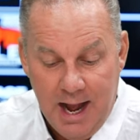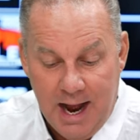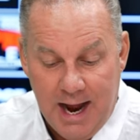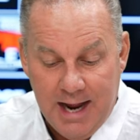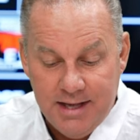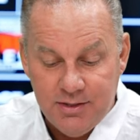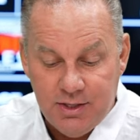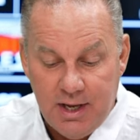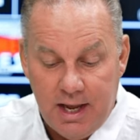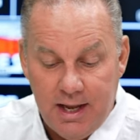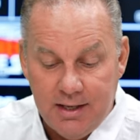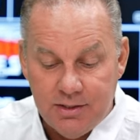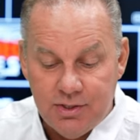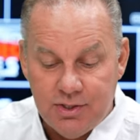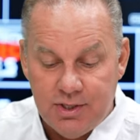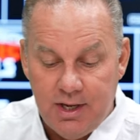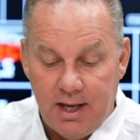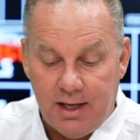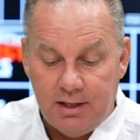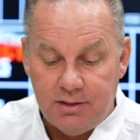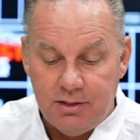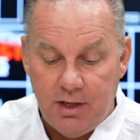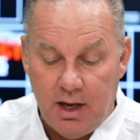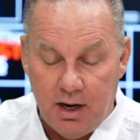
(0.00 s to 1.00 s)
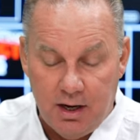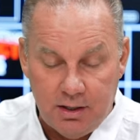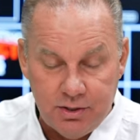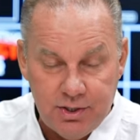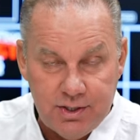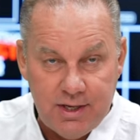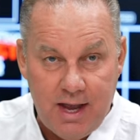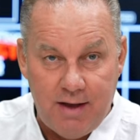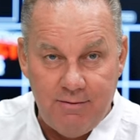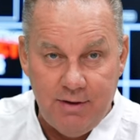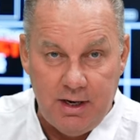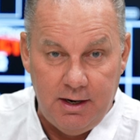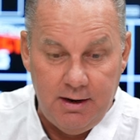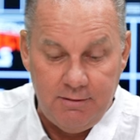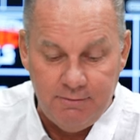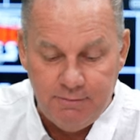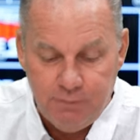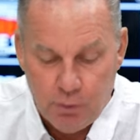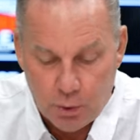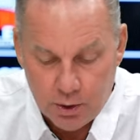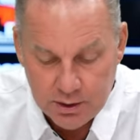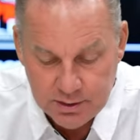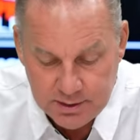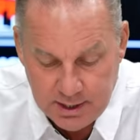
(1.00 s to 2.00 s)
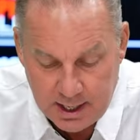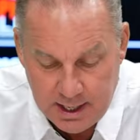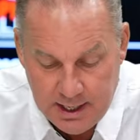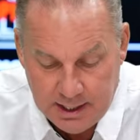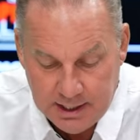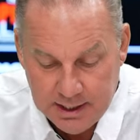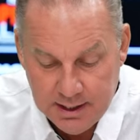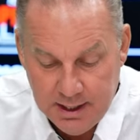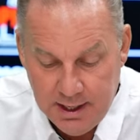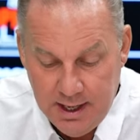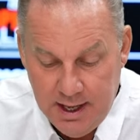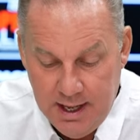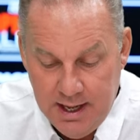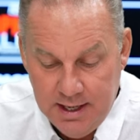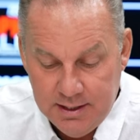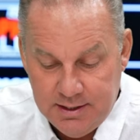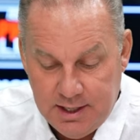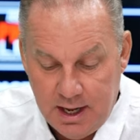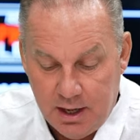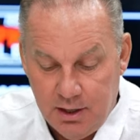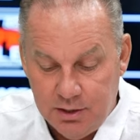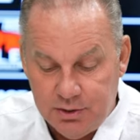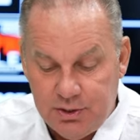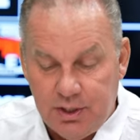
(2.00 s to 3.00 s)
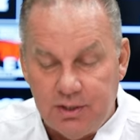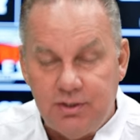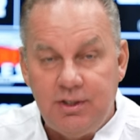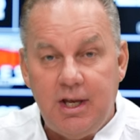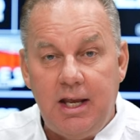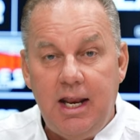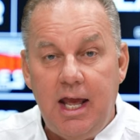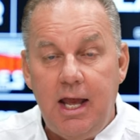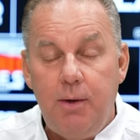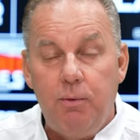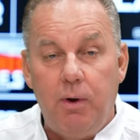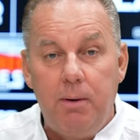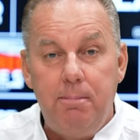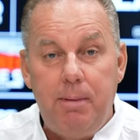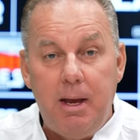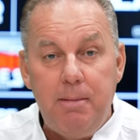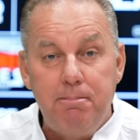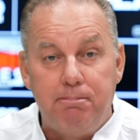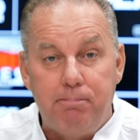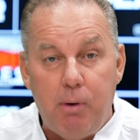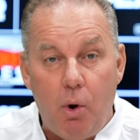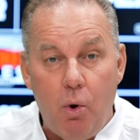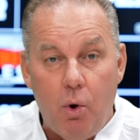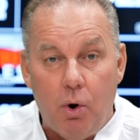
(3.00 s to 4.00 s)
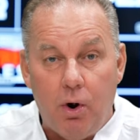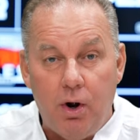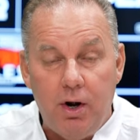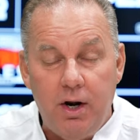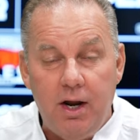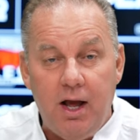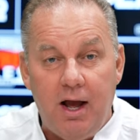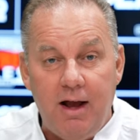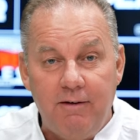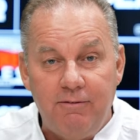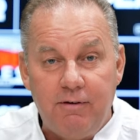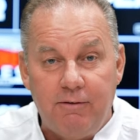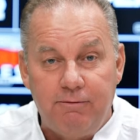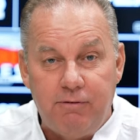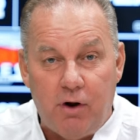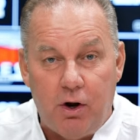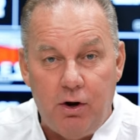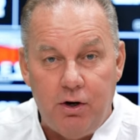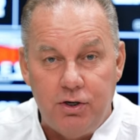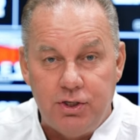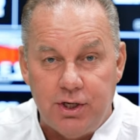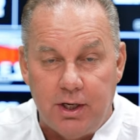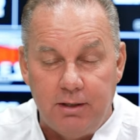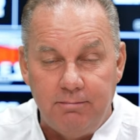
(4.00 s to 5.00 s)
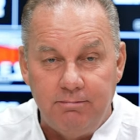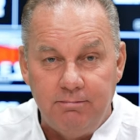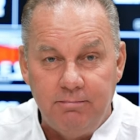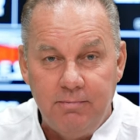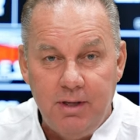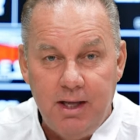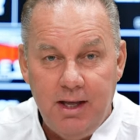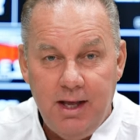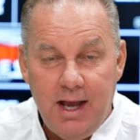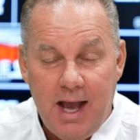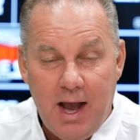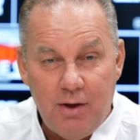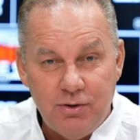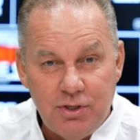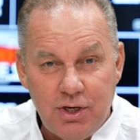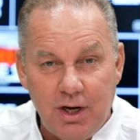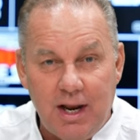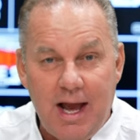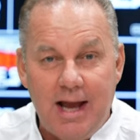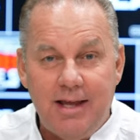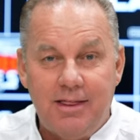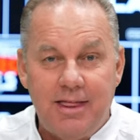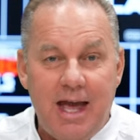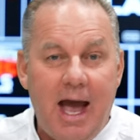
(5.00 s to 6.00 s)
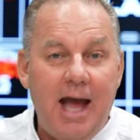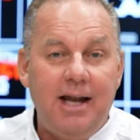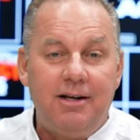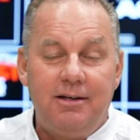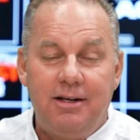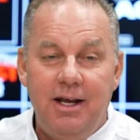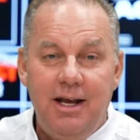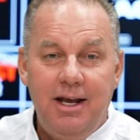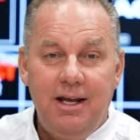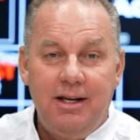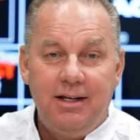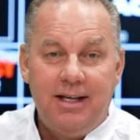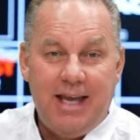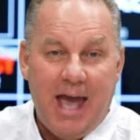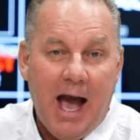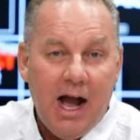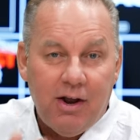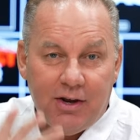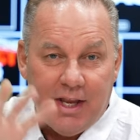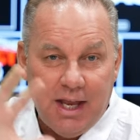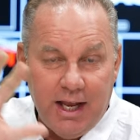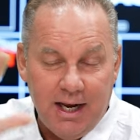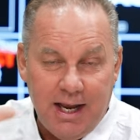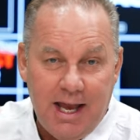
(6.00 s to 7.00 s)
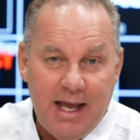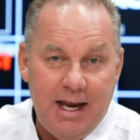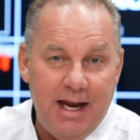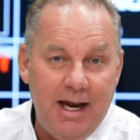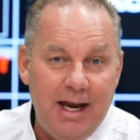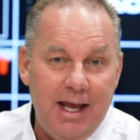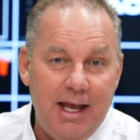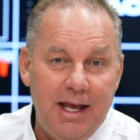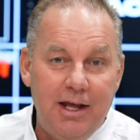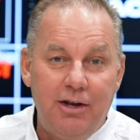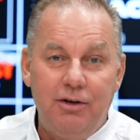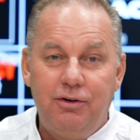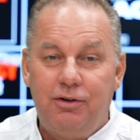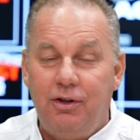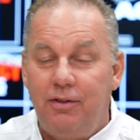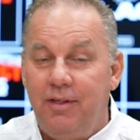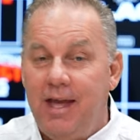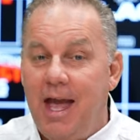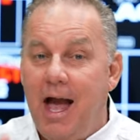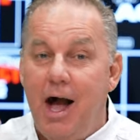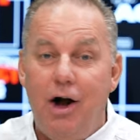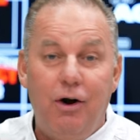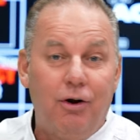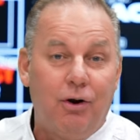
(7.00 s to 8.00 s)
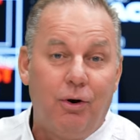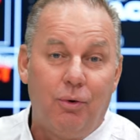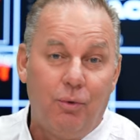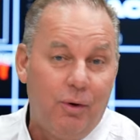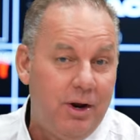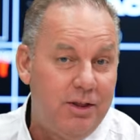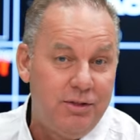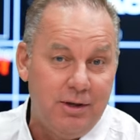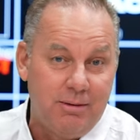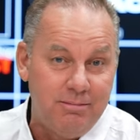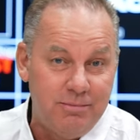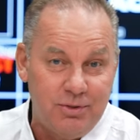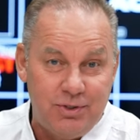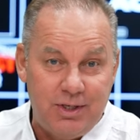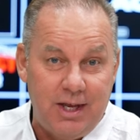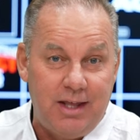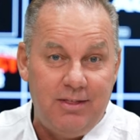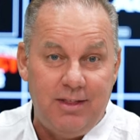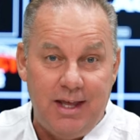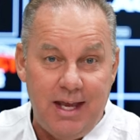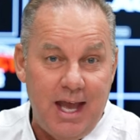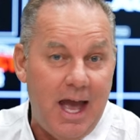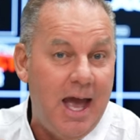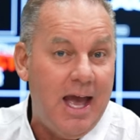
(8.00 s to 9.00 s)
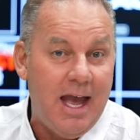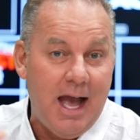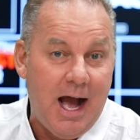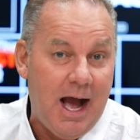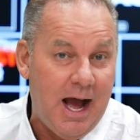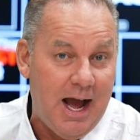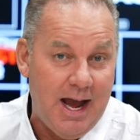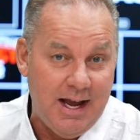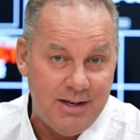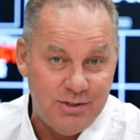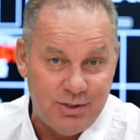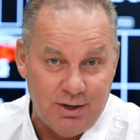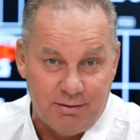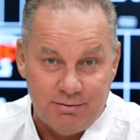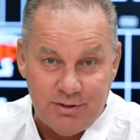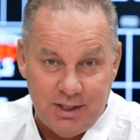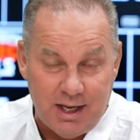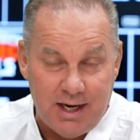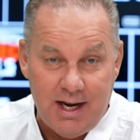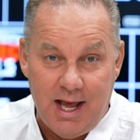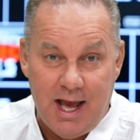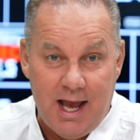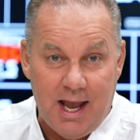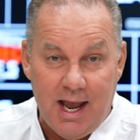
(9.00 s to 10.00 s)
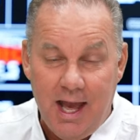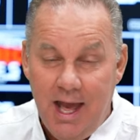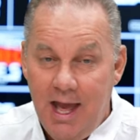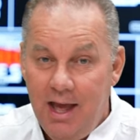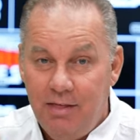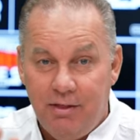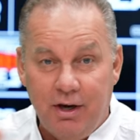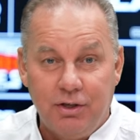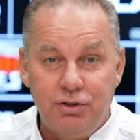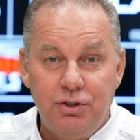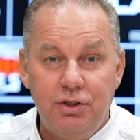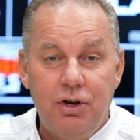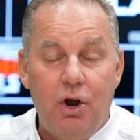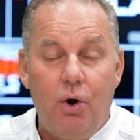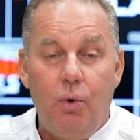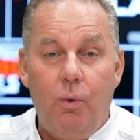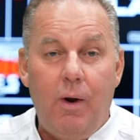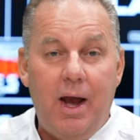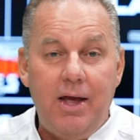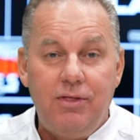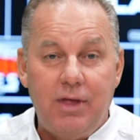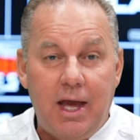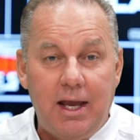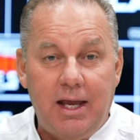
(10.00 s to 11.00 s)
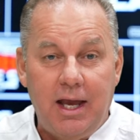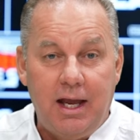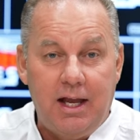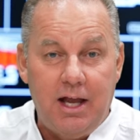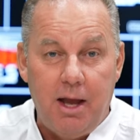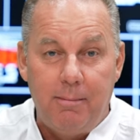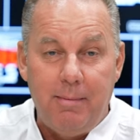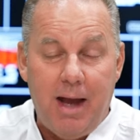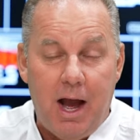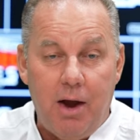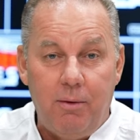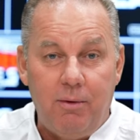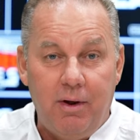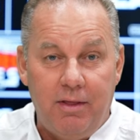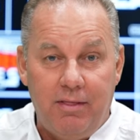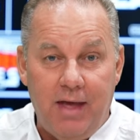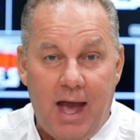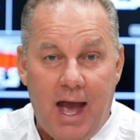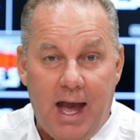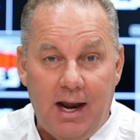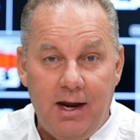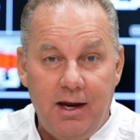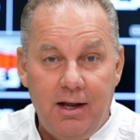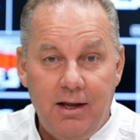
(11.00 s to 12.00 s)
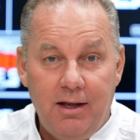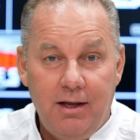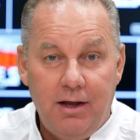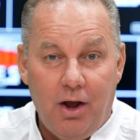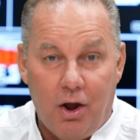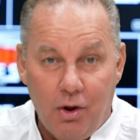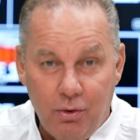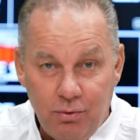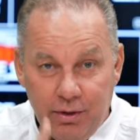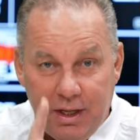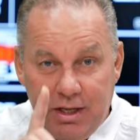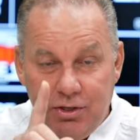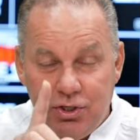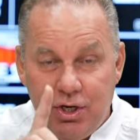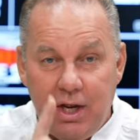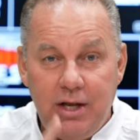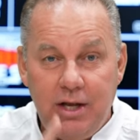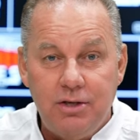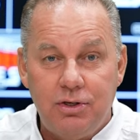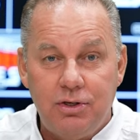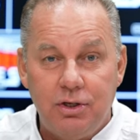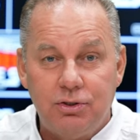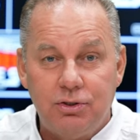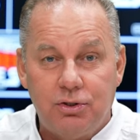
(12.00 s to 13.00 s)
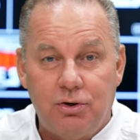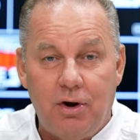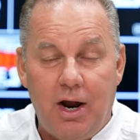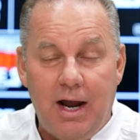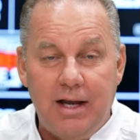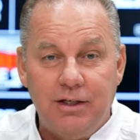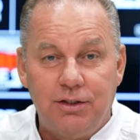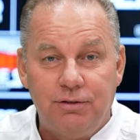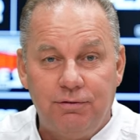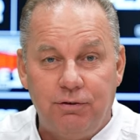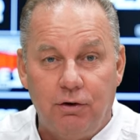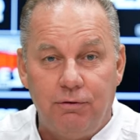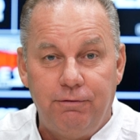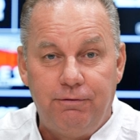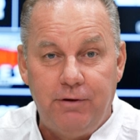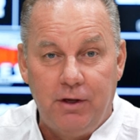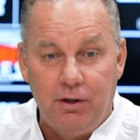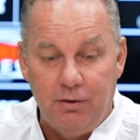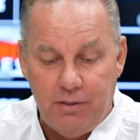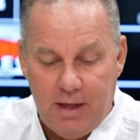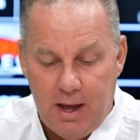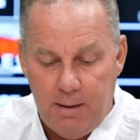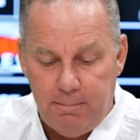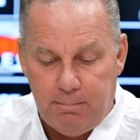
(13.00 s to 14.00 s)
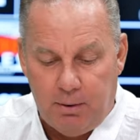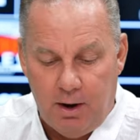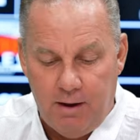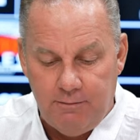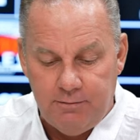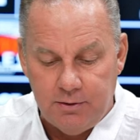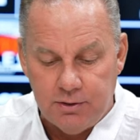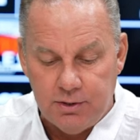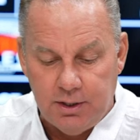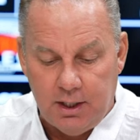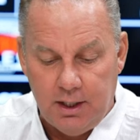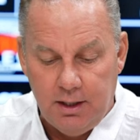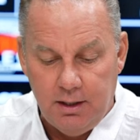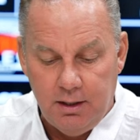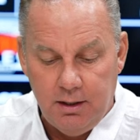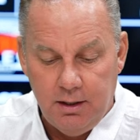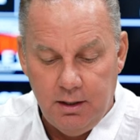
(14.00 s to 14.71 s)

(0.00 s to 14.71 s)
Isaiah 6 or 7 and 14 tells us that he would be born of a virgin. How would you like that calculated into the algorithms and the AIs of today? There's no way they could come out with that. Only Jesus Christ fulfilled that prophecy.